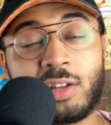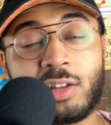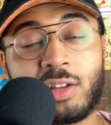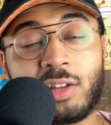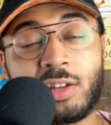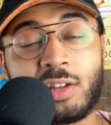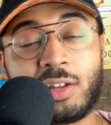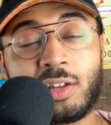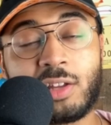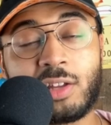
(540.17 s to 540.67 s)

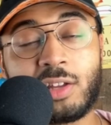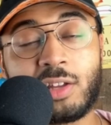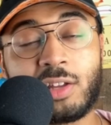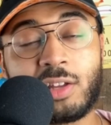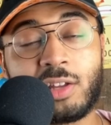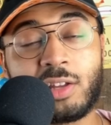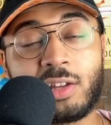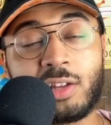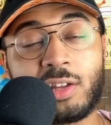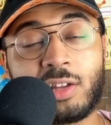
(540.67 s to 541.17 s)

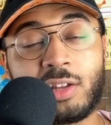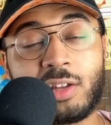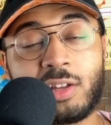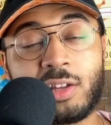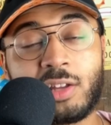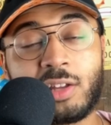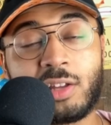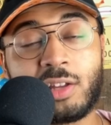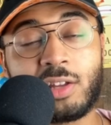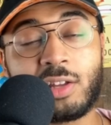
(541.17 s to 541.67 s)

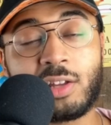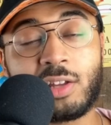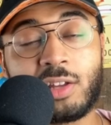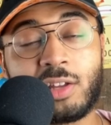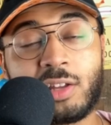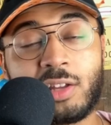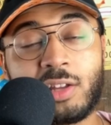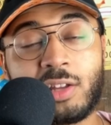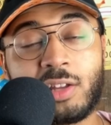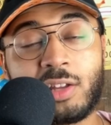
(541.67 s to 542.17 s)

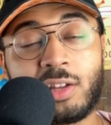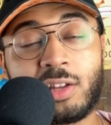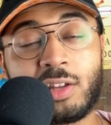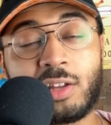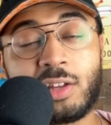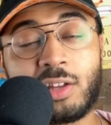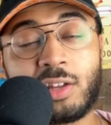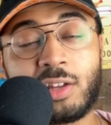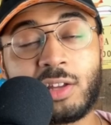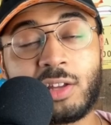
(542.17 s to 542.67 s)

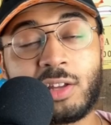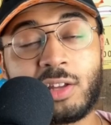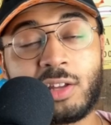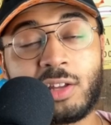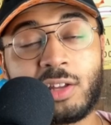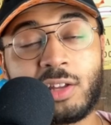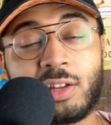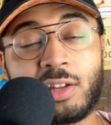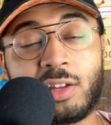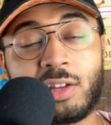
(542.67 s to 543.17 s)

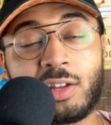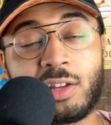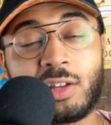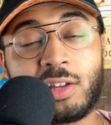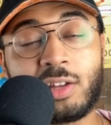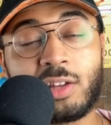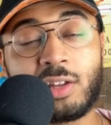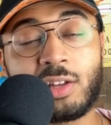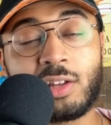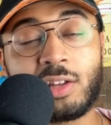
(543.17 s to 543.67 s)

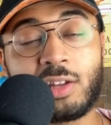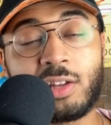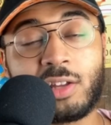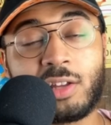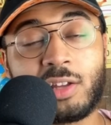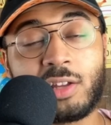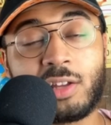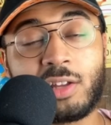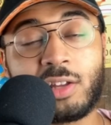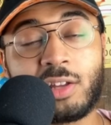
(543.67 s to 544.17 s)

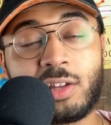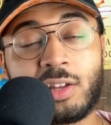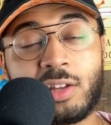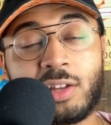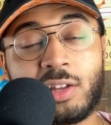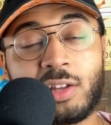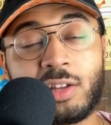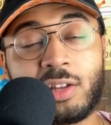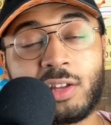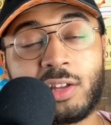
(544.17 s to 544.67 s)

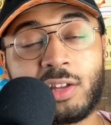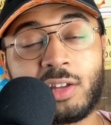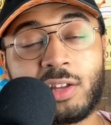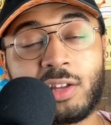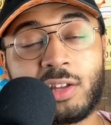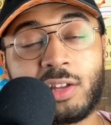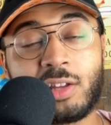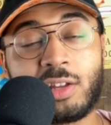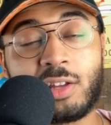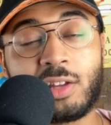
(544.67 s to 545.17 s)

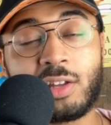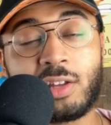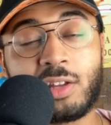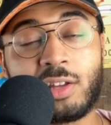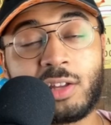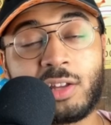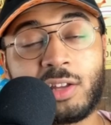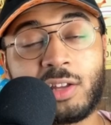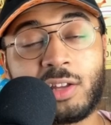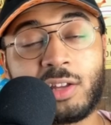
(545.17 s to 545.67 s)

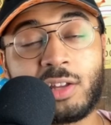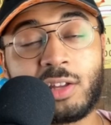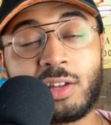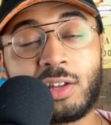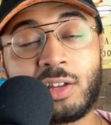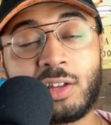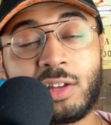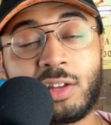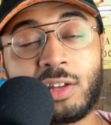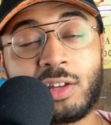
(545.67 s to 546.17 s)

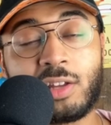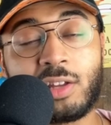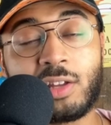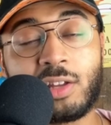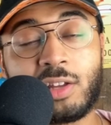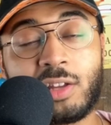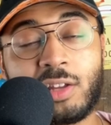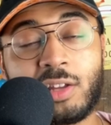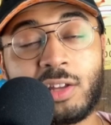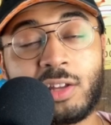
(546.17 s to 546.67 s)

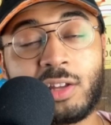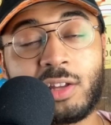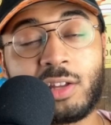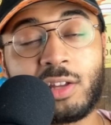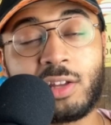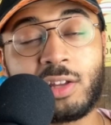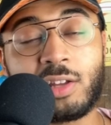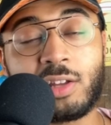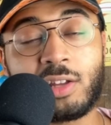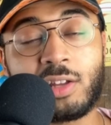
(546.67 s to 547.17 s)

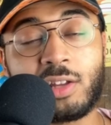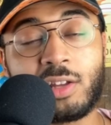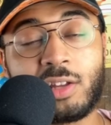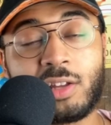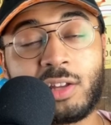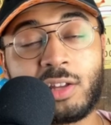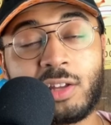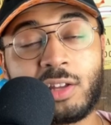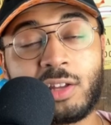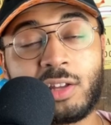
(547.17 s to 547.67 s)

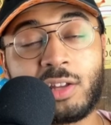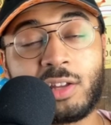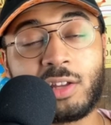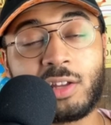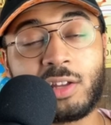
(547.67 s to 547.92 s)
[no speech]